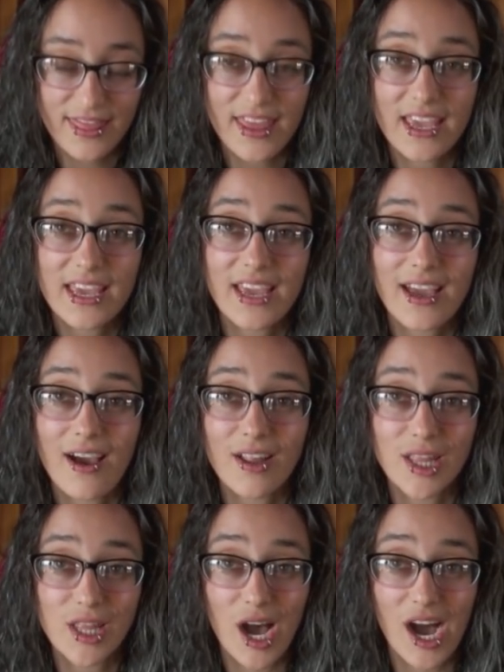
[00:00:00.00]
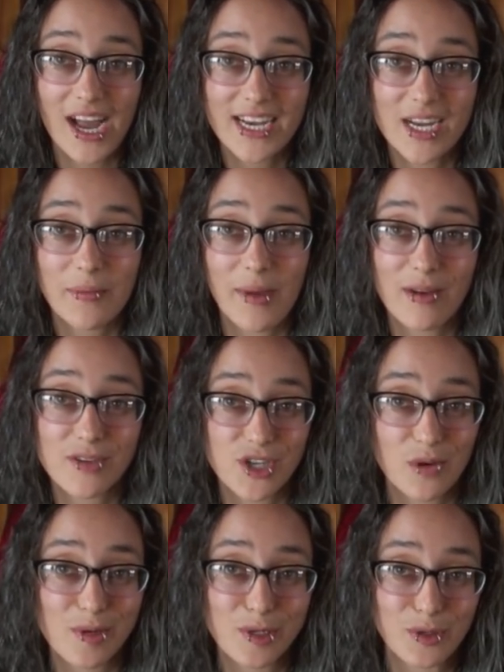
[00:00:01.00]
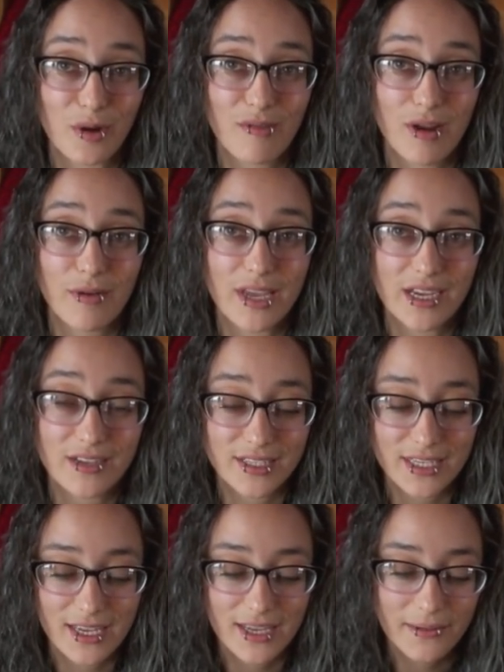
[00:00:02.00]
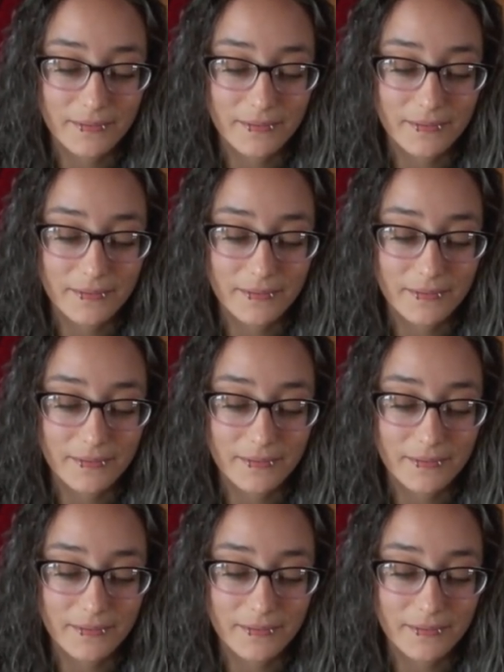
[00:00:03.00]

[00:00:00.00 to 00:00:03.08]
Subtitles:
thinking a lot about German short row heels.